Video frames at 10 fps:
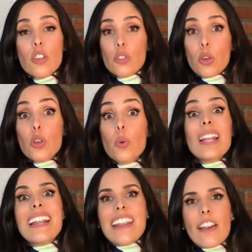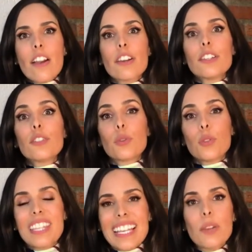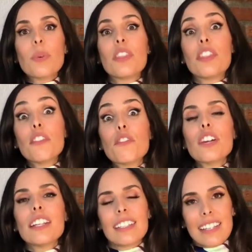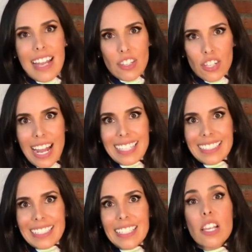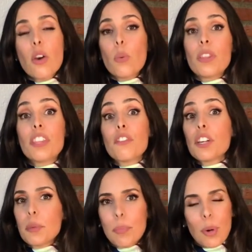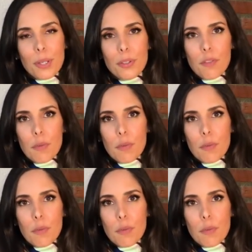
so you will learn to deal with different nationalities, with different point of